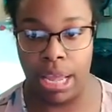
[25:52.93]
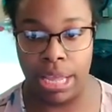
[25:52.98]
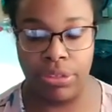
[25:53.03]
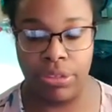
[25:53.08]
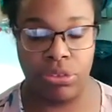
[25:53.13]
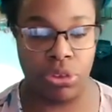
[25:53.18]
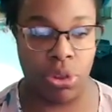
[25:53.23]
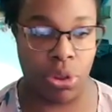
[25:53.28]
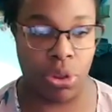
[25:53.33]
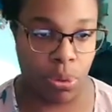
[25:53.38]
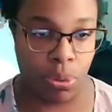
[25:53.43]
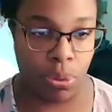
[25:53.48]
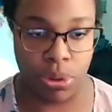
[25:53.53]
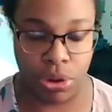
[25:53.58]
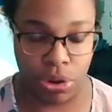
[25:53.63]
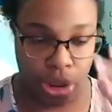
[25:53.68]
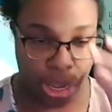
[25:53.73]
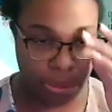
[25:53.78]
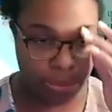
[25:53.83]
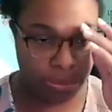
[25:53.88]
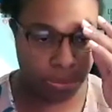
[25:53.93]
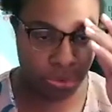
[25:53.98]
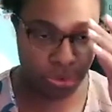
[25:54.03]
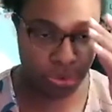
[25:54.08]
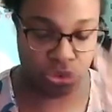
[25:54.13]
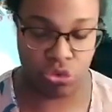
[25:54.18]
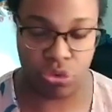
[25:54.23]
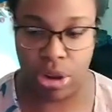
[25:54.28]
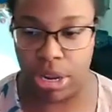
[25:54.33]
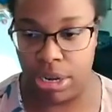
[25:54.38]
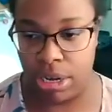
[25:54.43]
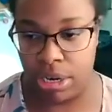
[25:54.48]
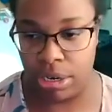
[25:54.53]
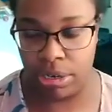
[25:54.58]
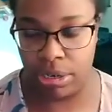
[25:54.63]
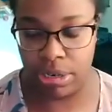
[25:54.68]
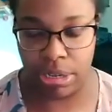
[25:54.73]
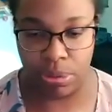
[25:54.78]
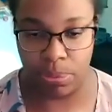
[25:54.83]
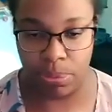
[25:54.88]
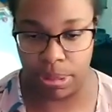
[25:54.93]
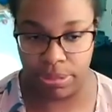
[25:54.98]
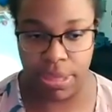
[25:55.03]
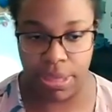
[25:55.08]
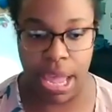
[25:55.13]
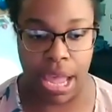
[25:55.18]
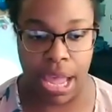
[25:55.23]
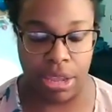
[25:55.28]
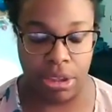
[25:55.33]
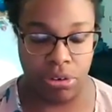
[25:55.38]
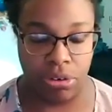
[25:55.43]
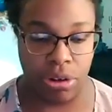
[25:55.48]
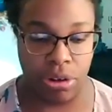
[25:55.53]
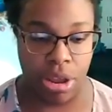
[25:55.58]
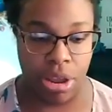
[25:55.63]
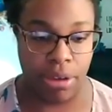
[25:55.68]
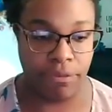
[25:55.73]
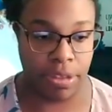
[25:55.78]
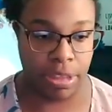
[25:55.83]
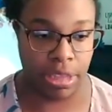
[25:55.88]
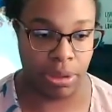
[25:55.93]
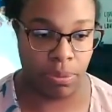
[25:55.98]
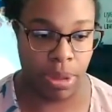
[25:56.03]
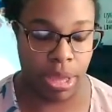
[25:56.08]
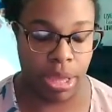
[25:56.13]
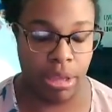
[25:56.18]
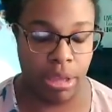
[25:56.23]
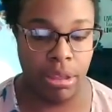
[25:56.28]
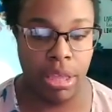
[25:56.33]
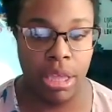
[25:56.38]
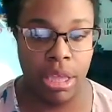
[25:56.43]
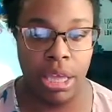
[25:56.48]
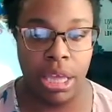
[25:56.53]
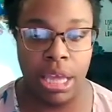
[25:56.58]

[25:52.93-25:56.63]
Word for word: and so you know i'm just trying to deal with that you're not feeling well